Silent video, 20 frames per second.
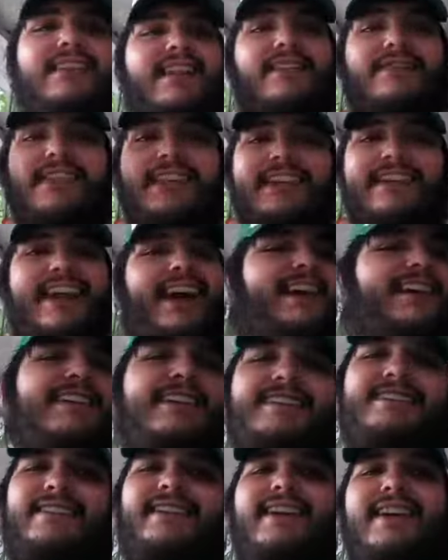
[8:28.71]
love the
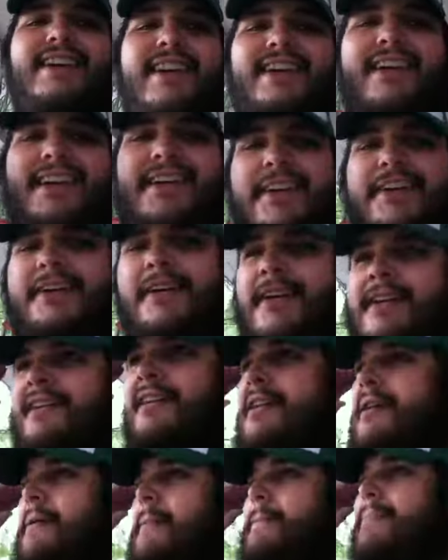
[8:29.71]
90s.
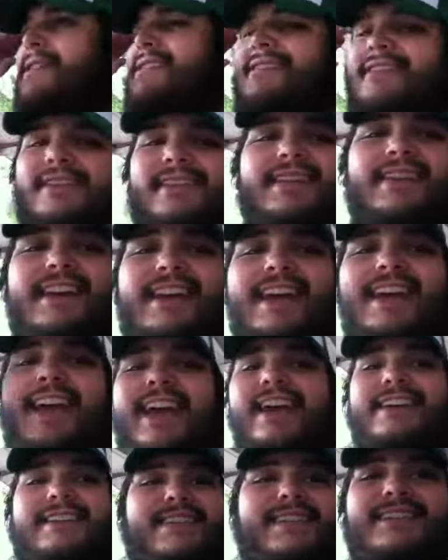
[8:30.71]
But
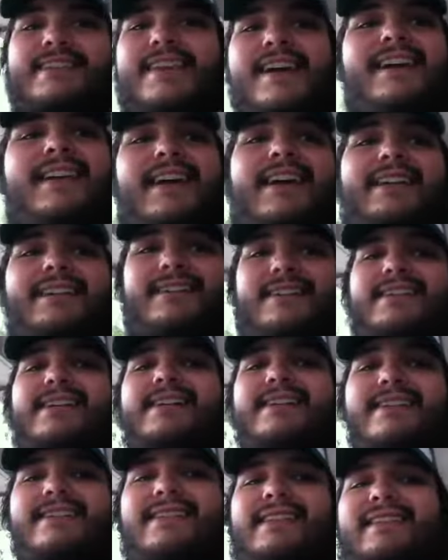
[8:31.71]
it's a 10 out of
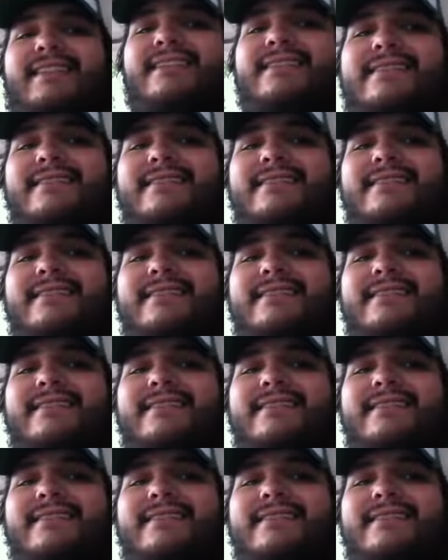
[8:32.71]
10.